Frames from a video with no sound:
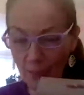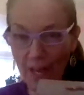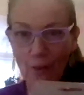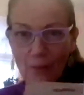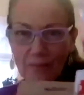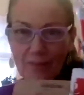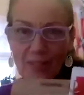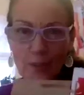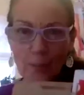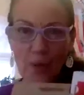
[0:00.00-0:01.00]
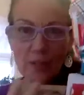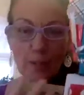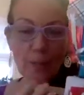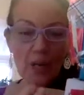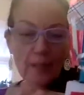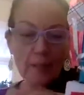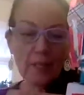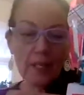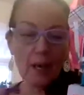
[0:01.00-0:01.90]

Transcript: Now, this part's bugging me.